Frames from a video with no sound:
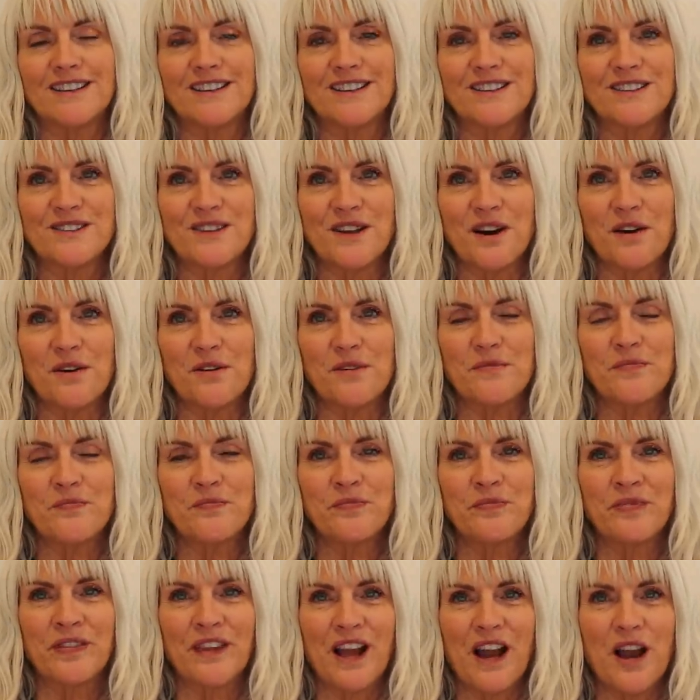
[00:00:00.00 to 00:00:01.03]
So
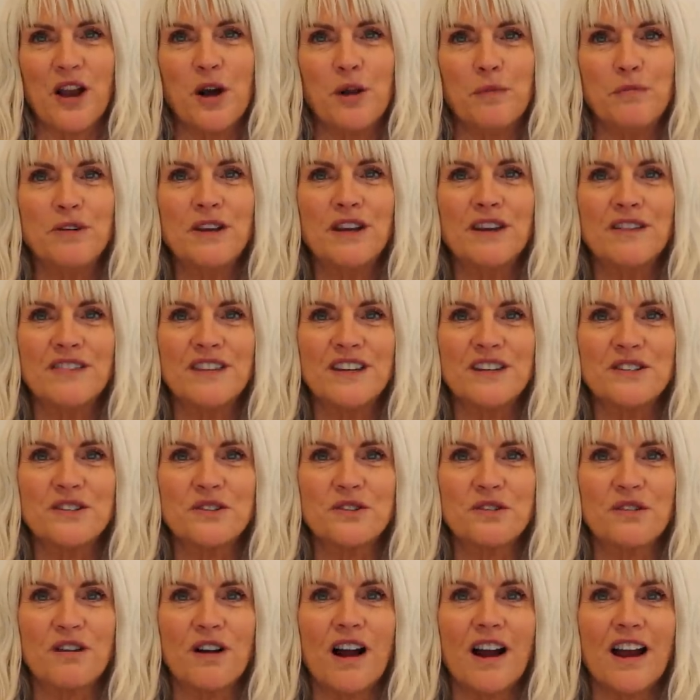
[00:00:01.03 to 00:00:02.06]
I hope you give these a
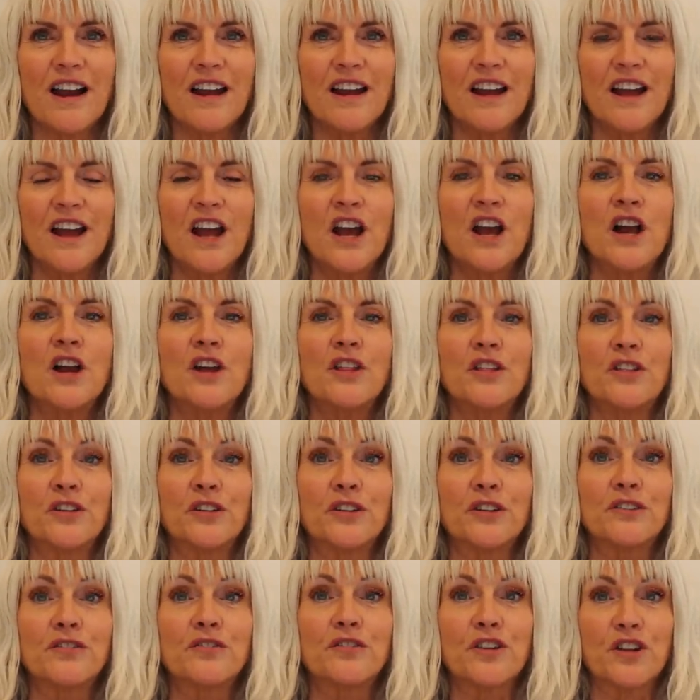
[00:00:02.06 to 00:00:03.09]
try. They're
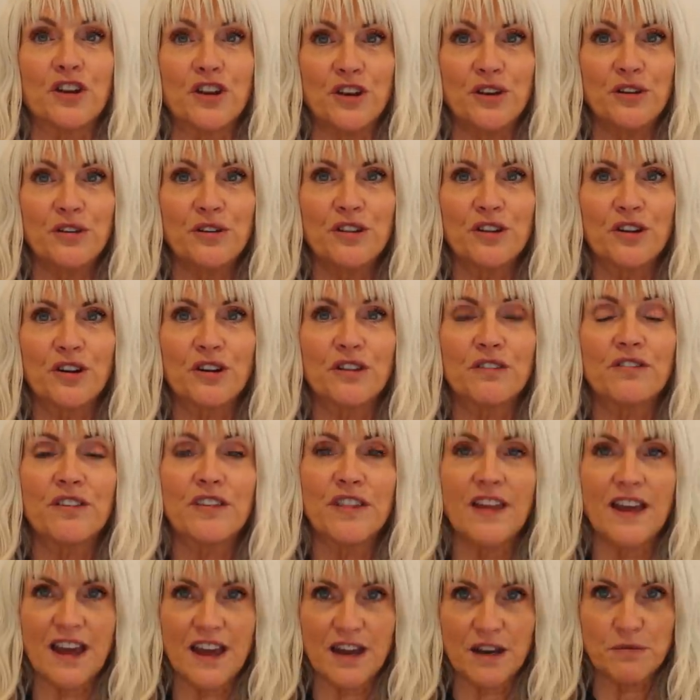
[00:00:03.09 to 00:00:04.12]
good for you, they're good for
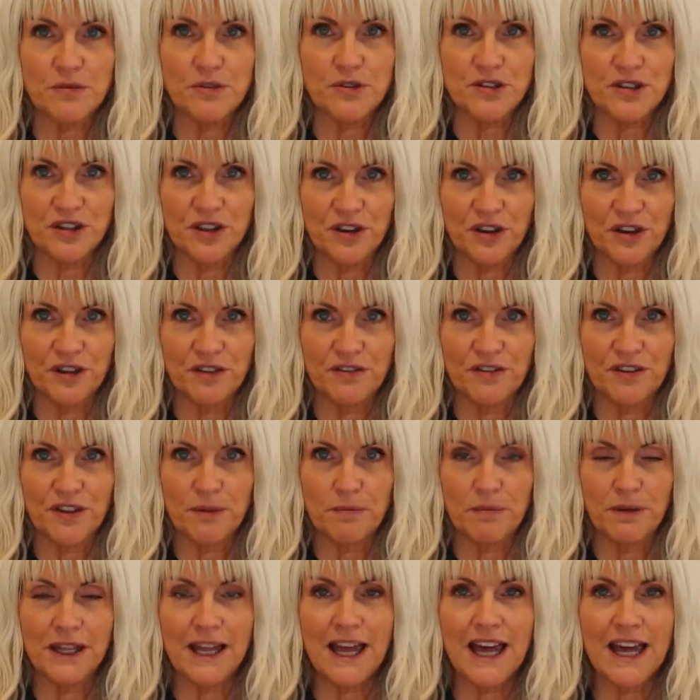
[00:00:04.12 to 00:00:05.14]
the animals, and they're good for the
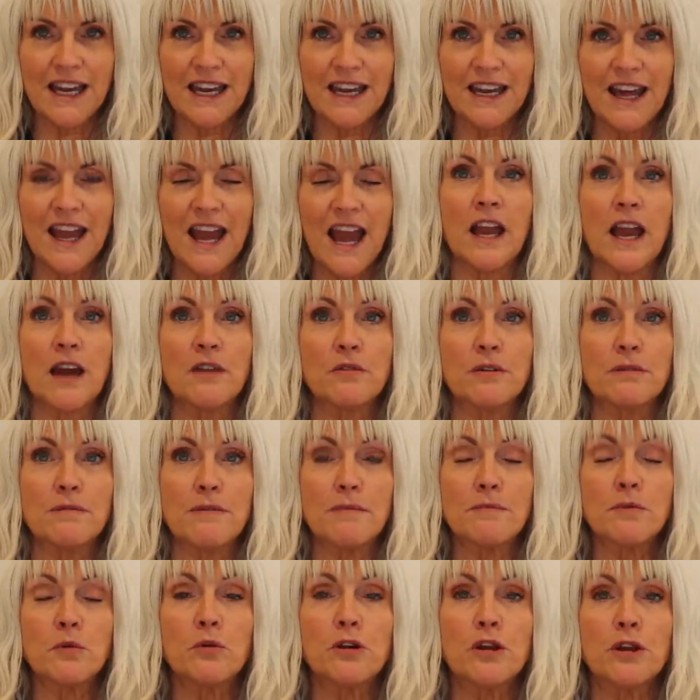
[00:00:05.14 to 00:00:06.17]
planet. And
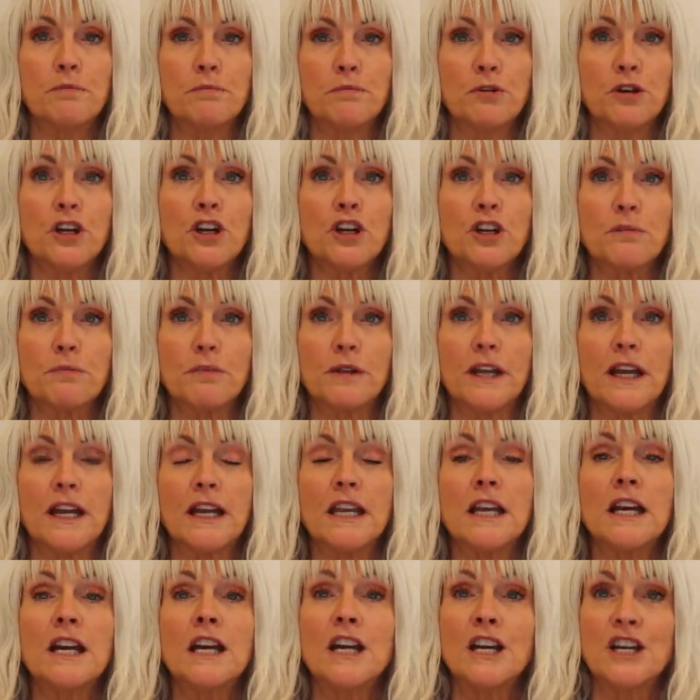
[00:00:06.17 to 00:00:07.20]
remember, what you put on your
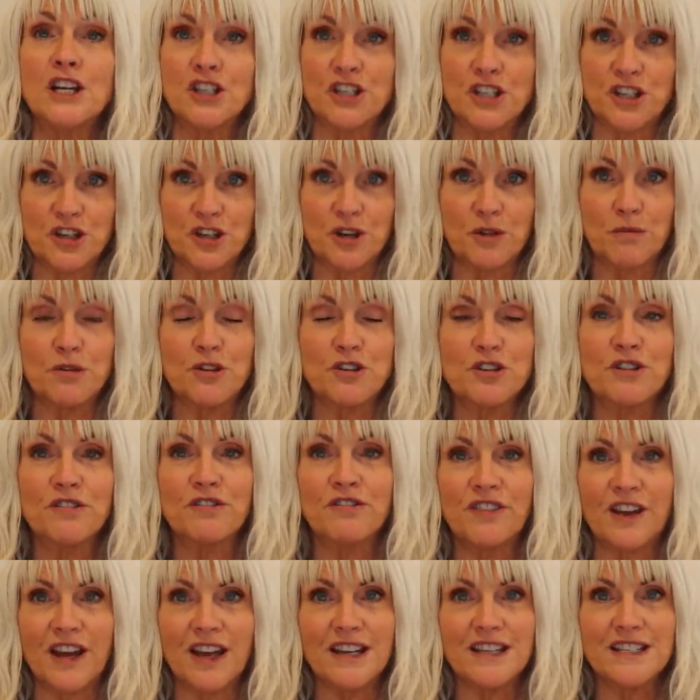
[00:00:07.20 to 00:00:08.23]
plate determines your
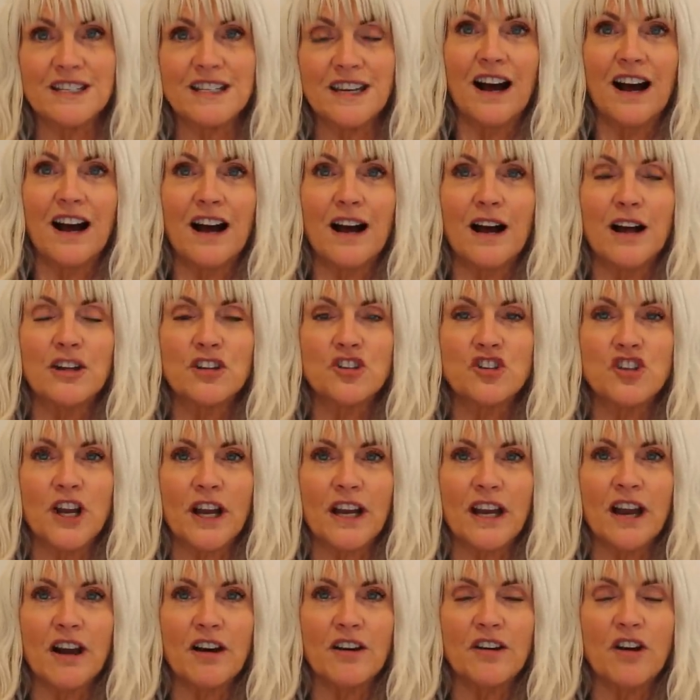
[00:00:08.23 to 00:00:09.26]
fate.
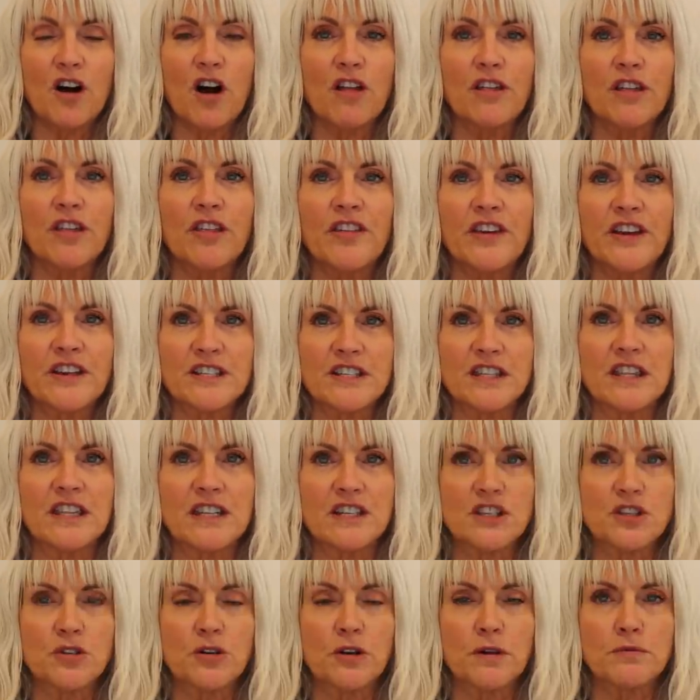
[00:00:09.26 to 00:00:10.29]
Check out all the things in the
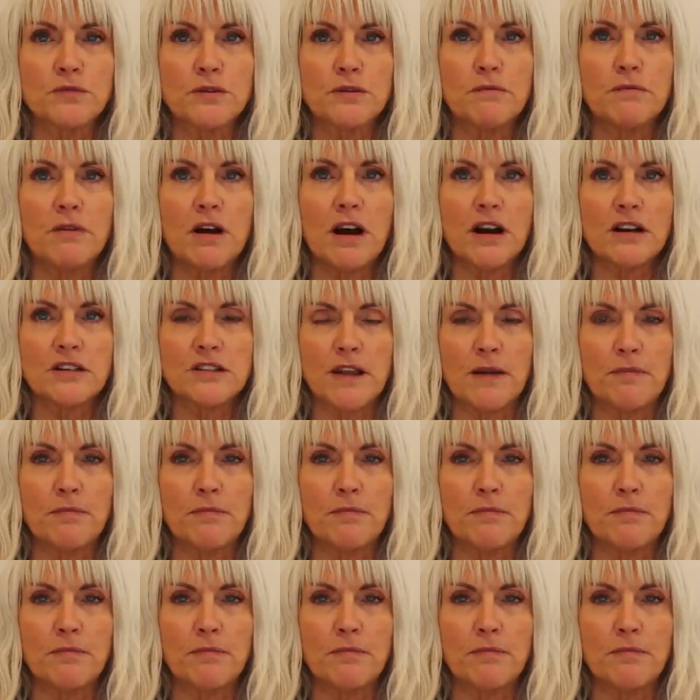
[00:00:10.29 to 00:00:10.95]
description box.